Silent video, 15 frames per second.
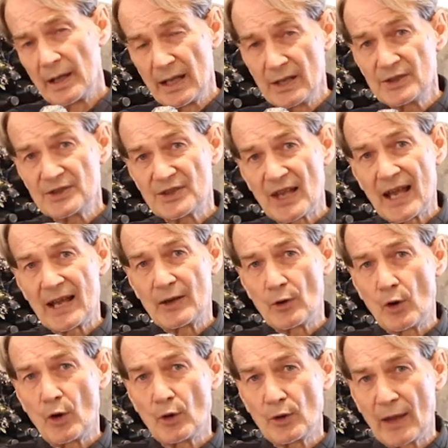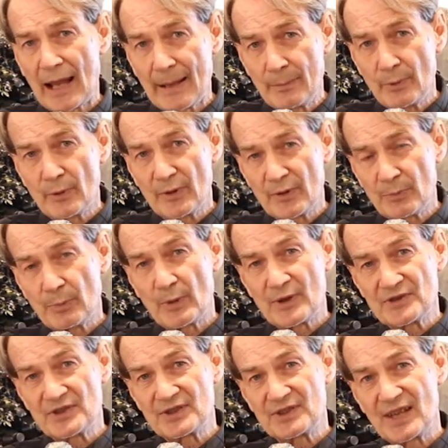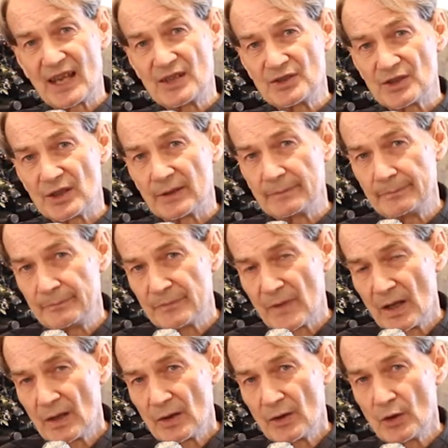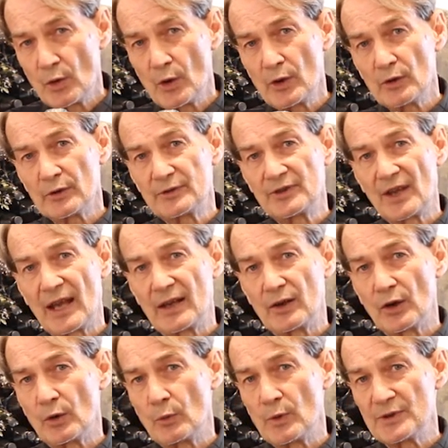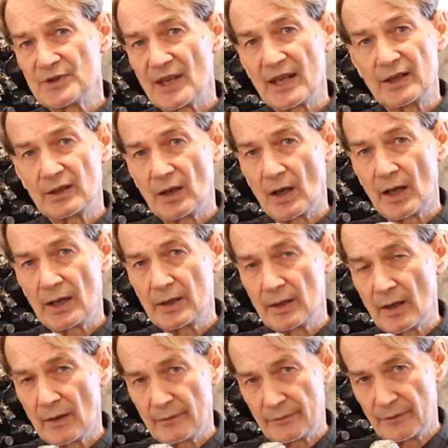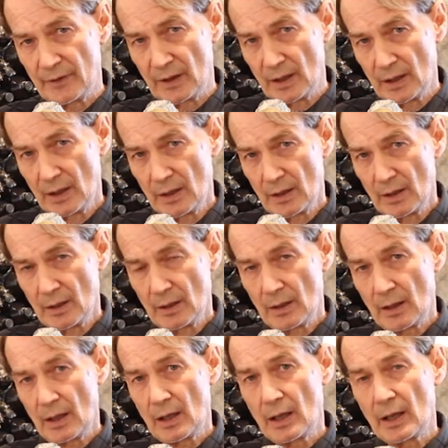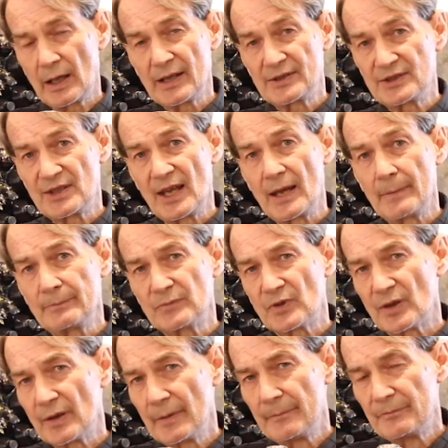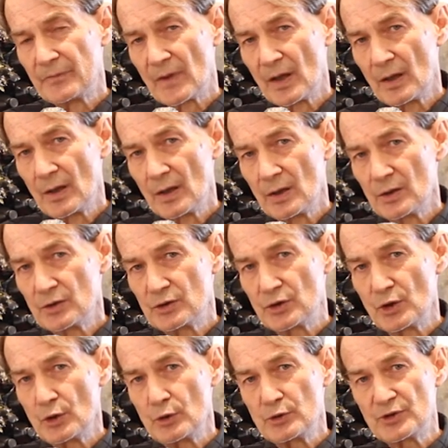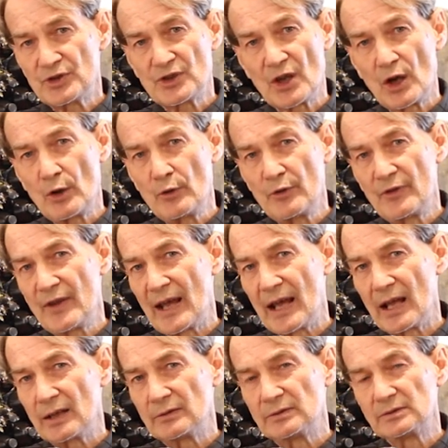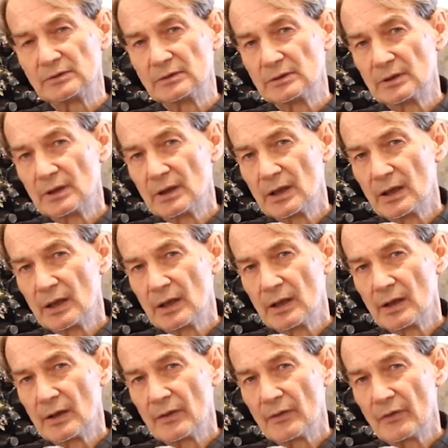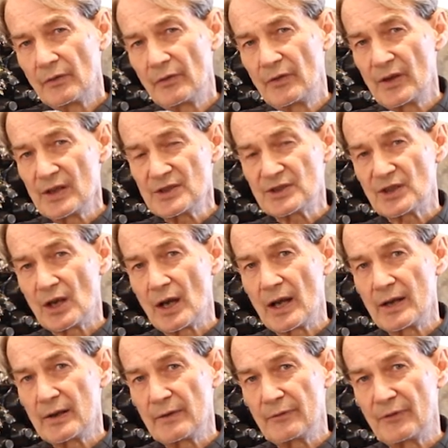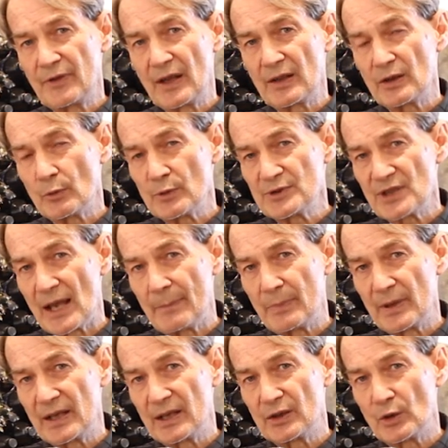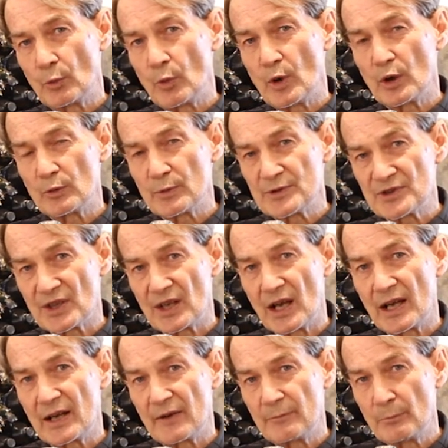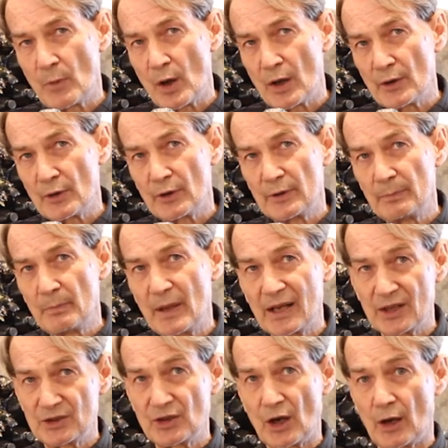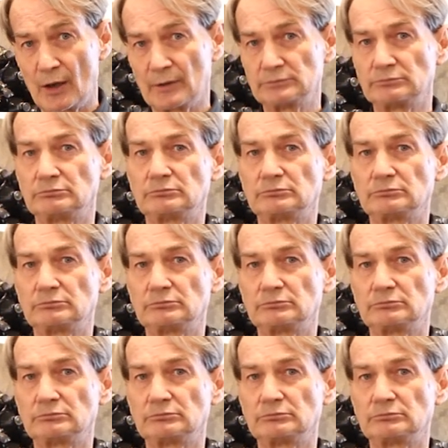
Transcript: Inside our labyrinth presentation, the oil tanker was a kind of attempt to show that this kind of thing that was happening in the world was a kind of modern Minotaur.